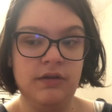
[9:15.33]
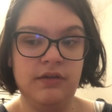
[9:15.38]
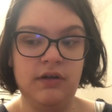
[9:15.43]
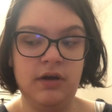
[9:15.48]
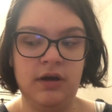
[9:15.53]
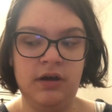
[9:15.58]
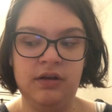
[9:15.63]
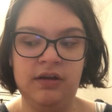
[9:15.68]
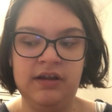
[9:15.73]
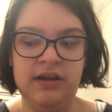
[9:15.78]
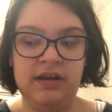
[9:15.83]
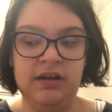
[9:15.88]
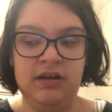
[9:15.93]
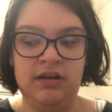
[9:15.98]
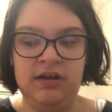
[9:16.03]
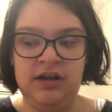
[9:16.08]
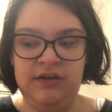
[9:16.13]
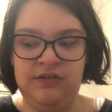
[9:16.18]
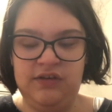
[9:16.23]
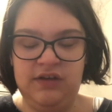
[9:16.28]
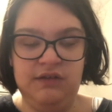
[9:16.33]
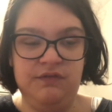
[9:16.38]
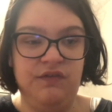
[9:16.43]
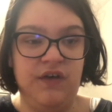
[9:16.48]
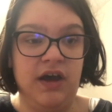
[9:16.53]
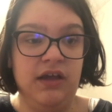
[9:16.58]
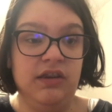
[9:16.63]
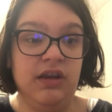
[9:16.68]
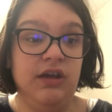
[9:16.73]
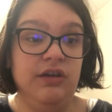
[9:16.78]
Unless I
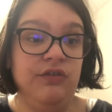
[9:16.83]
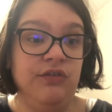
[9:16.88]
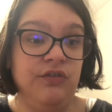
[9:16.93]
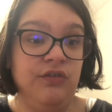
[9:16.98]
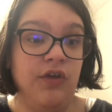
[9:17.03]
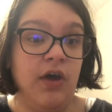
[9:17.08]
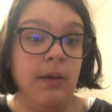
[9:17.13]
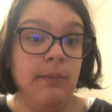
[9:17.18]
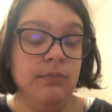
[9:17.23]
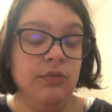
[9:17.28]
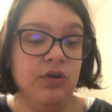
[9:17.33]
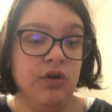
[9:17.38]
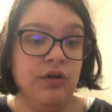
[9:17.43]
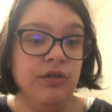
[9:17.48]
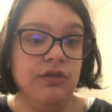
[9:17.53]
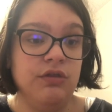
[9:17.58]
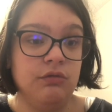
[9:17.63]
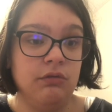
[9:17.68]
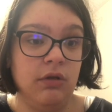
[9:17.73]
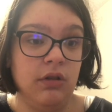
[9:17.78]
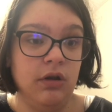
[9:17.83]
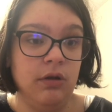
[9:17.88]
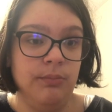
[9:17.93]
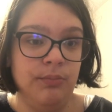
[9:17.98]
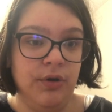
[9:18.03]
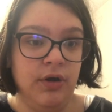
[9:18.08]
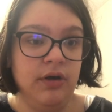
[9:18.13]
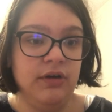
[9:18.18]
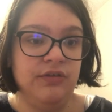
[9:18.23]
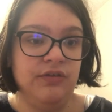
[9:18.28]
find like some good thriller
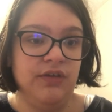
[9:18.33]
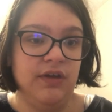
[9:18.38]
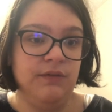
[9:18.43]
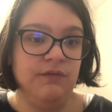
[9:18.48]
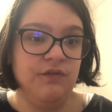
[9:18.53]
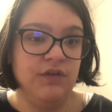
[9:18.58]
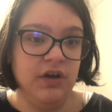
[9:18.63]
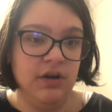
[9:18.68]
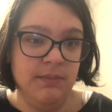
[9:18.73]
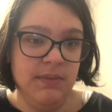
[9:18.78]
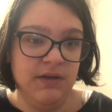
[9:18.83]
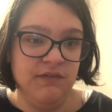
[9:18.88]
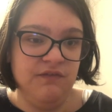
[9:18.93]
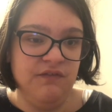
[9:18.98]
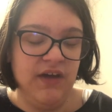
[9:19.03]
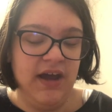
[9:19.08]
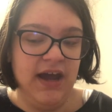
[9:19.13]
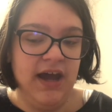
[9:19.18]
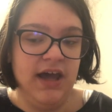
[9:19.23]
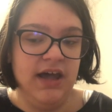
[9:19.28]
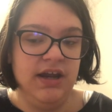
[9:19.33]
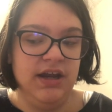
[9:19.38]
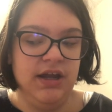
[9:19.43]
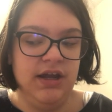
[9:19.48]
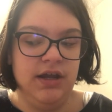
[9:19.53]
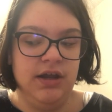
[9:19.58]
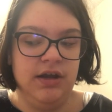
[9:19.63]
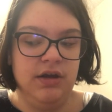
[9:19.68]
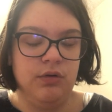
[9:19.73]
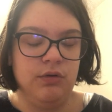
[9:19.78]
books like Freda
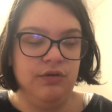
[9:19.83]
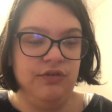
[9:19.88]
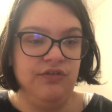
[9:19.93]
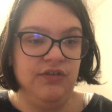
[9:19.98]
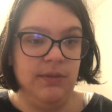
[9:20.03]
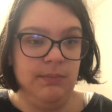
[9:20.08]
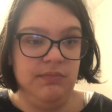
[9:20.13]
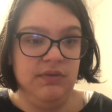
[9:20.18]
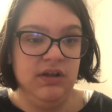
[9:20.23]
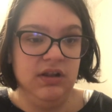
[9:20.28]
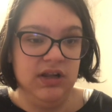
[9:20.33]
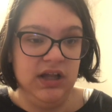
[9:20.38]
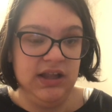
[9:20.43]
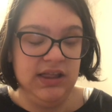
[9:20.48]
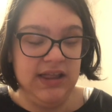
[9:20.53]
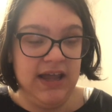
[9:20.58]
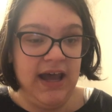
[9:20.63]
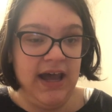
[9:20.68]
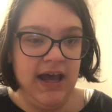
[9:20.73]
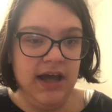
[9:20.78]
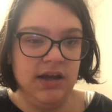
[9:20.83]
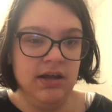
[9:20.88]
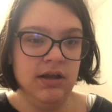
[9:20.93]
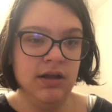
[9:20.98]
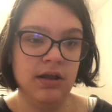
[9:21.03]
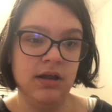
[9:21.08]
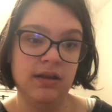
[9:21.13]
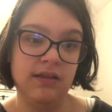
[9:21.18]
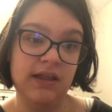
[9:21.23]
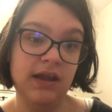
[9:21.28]
McFadden or something like that,
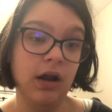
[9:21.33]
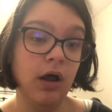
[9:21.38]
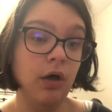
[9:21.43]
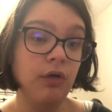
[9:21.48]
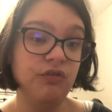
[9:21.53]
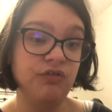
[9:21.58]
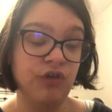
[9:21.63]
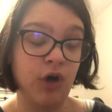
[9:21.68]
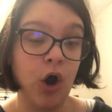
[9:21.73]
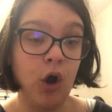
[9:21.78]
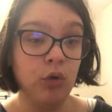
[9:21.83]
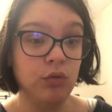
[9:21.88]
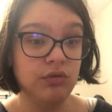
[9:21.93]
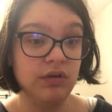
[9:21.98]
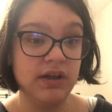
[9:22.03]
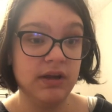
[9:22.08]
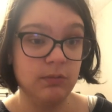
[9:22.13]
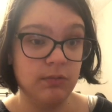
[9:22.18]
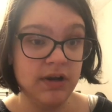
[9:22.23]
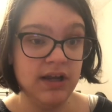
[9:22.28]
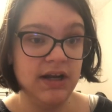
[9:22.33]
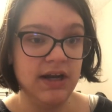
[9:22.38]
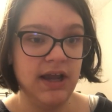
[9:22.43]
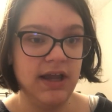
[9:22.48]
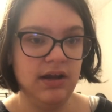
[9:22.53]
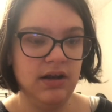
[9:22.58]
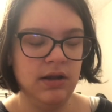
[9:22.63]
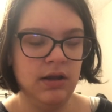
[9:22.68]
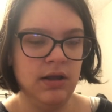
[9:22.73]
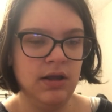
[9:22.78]
then I'll totally read
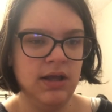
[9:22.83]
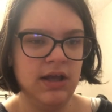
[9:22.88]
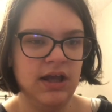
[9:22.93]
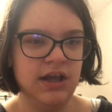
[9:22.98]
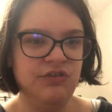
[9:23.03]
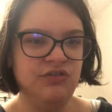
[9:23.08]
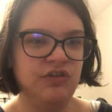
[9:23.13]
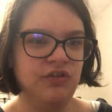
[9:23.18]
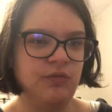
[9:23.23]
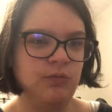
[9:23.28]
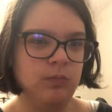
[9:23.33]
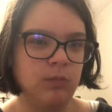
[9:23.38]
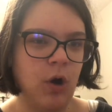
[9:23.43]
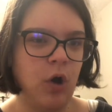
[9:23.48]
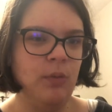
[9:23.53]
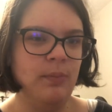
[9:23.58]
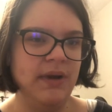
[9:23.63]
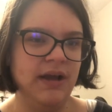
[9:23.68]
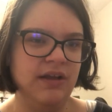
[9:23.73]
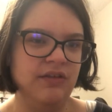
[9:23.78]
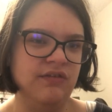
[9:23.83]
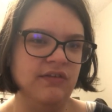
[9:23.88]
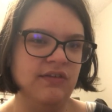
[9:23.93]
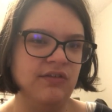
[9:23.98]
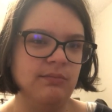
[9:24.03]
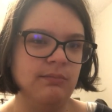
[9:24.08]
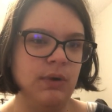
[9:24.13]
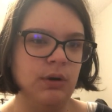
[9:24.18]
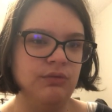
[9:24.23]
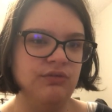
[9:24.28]
it. It's just romance
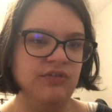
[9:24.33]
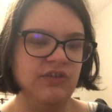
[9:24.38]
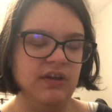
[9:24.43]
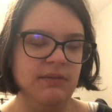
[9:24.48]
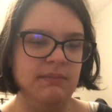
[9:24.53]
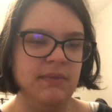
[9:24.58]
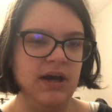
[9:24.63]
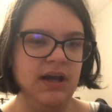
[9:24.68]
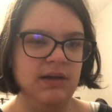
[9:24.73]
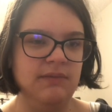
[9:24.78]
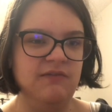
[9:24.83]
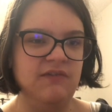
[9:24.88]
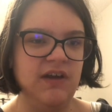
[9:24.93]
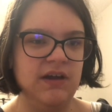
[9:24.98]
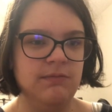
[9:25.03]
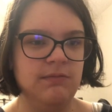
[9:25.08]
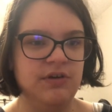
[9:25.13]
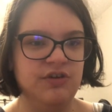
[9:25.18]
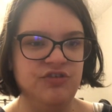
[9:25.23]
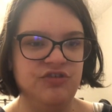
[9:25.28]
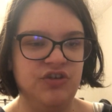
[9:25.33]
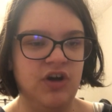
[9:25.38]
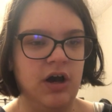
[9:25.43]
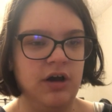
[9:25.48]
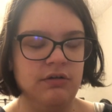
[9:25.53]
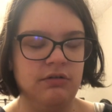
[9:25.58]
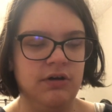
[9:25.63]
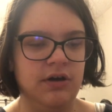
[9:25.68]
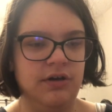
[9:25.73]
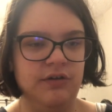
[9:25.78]
is mostly my favorite
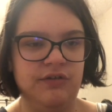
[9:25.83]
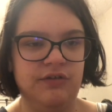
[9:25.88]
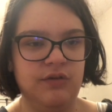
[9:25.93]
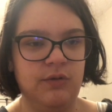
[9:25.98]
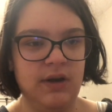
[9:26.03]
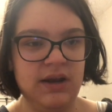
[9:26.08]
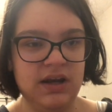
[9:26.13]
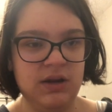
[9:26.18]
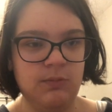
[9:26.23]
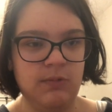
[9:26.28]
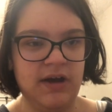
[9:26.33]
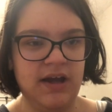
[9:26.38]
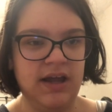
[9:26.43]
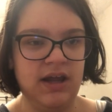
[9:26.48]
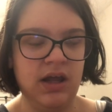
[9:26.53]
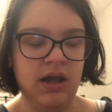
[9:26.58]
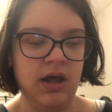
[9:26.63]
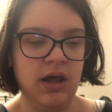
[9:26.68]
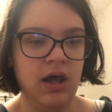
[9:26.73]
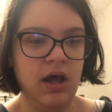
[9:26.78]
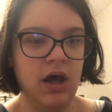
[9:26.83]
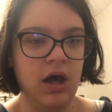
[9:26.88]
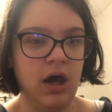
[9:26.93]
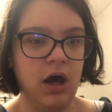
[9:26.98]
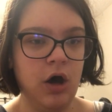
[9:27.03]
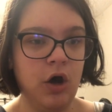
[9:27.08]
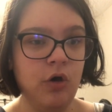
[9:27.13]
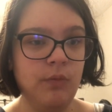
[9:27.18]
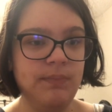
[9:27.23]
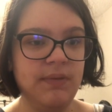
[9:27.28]
genre. So anyway,
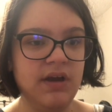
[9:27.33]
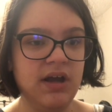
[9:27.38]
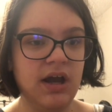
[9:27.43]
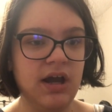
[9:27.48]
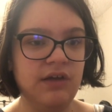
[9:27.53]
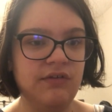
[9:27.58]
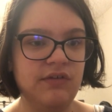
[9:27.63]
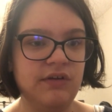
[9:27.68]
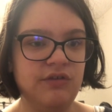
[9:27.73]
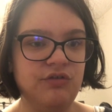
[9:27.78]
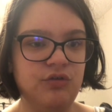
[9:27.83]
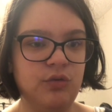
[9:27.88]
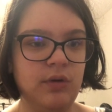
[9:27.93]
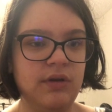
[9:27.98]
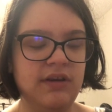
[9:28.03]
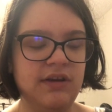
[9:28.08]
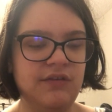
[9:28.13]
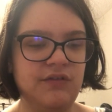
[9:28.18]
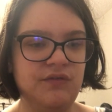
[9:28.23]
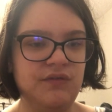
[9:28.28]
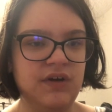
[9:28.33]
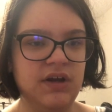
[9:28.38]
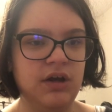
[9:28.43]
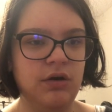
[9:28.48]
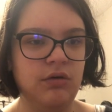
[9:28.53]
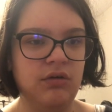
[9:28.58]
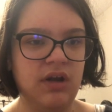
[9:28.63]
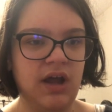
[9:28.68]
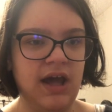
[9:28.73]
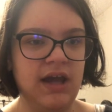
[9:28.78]
I hope you guys enjoyed this
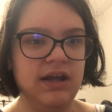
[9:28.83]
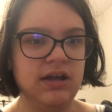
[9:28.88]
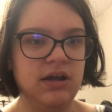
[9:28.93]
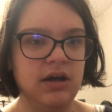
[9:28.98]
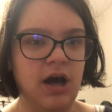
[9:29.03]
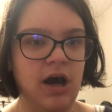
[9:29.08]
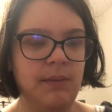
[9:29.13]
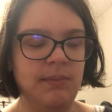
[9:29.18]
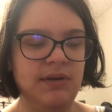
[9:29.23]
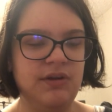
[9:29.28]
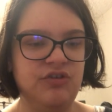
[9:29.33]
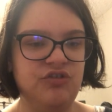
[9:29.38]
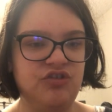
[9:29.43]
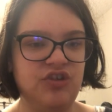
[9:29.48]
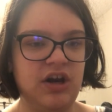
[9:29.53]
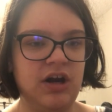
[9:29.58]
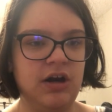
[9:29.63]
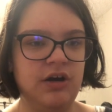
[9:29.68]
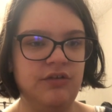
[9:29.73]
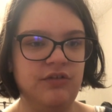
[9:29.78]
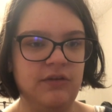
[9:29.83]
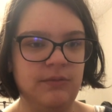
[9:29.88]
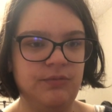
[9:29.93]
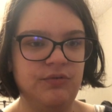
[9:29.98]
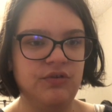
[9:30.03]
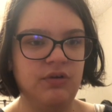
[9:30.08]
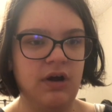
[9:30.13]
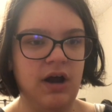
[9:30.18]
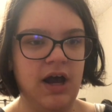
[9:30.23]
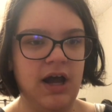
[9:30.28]
video. Like, comment, share,
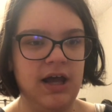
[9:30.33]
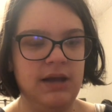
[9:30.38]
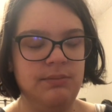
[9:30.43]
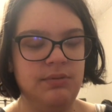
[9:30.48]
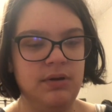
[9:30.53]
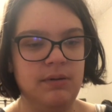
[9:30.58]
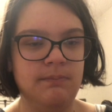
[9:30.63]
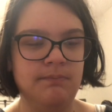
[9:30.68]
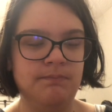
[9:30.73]
subscribe.